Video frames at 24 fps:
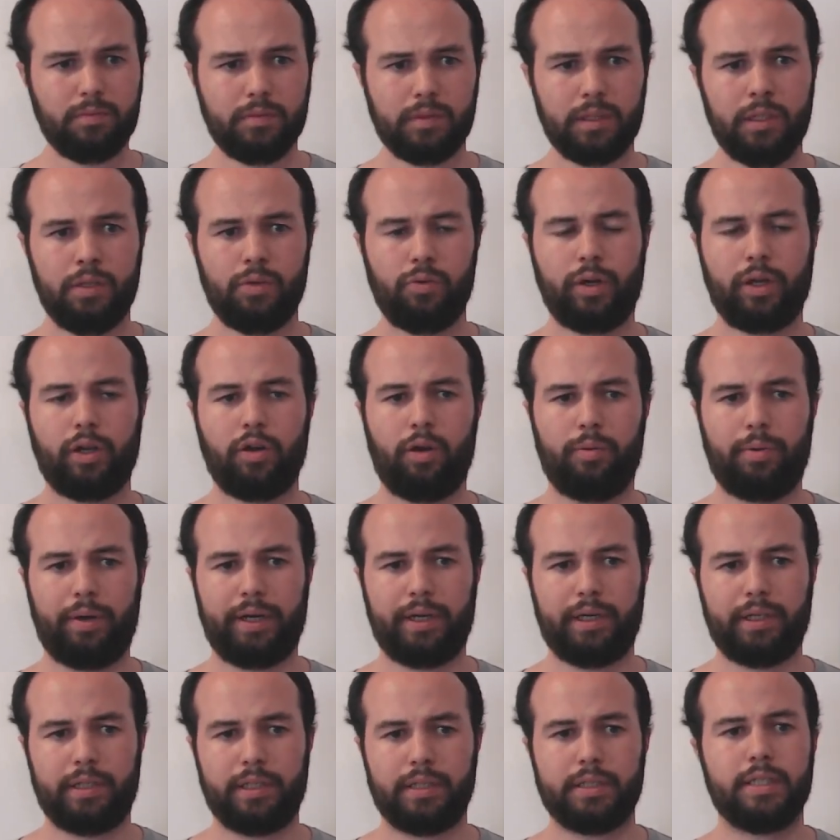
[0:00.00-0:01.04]

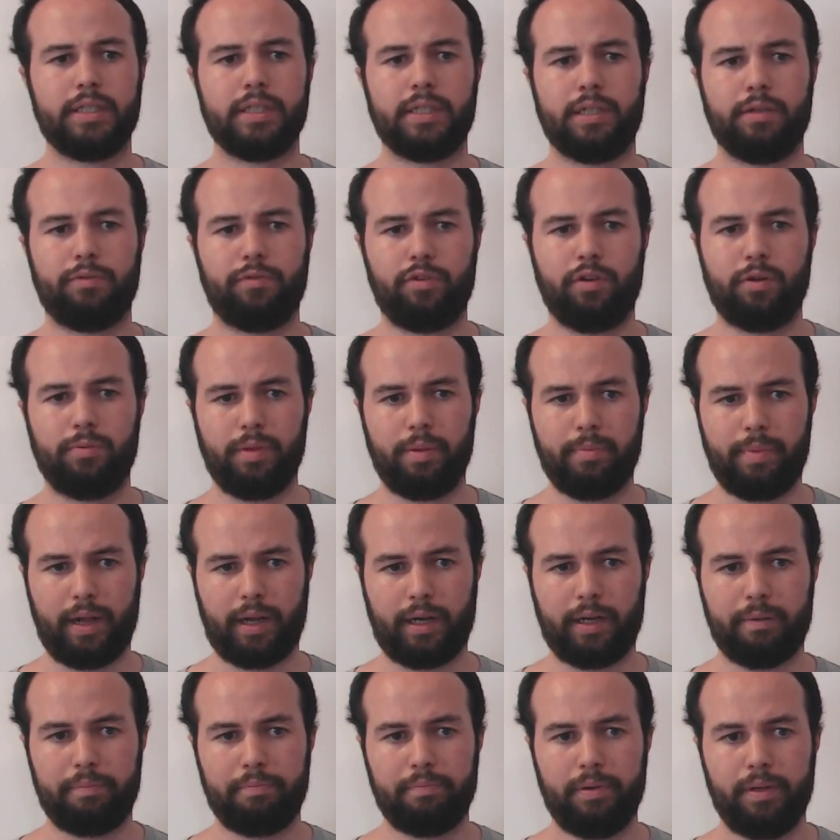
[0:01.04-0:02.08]
recovering the system from the
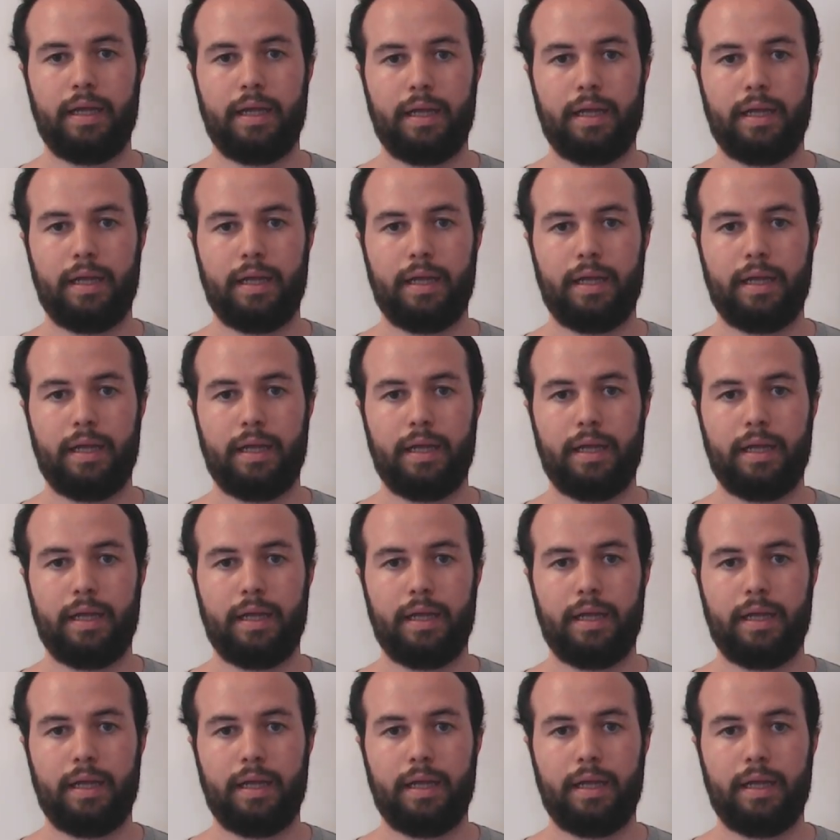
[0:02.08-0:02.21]
backup.